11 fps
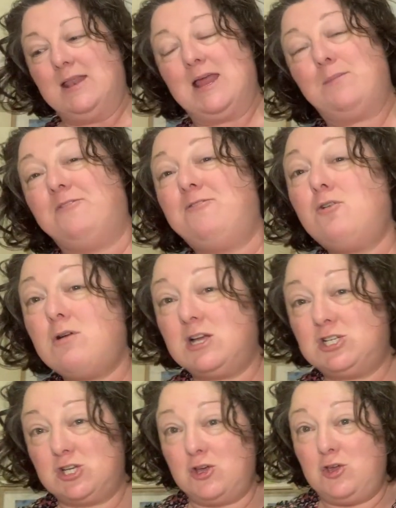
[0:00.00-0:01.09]
Now, before I
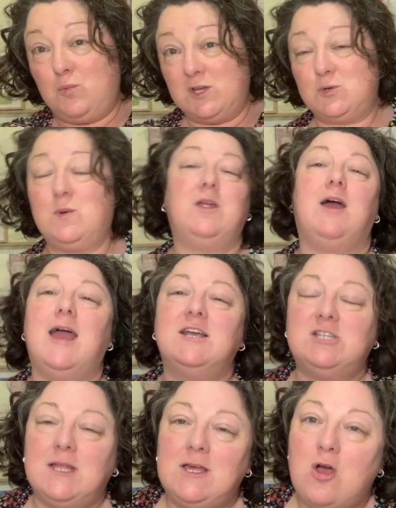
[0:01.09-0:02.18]
show you which one I
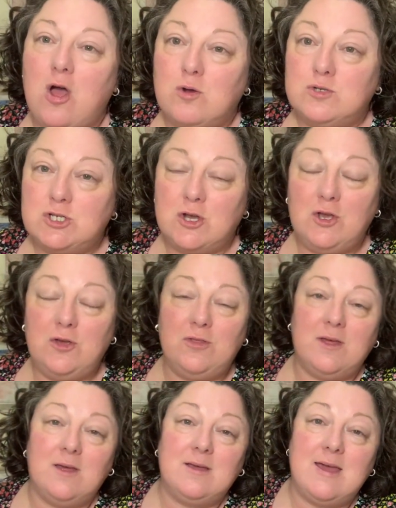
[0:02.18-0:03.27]
actually got, I'll show you
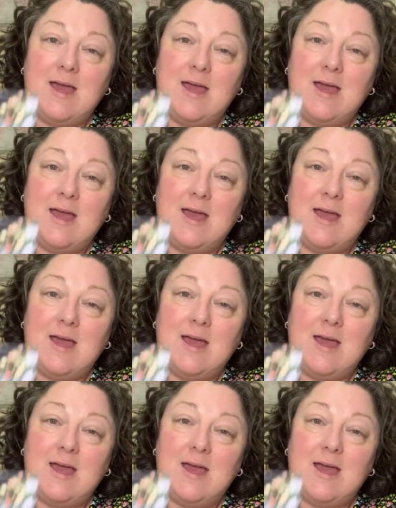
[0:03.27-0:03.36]
the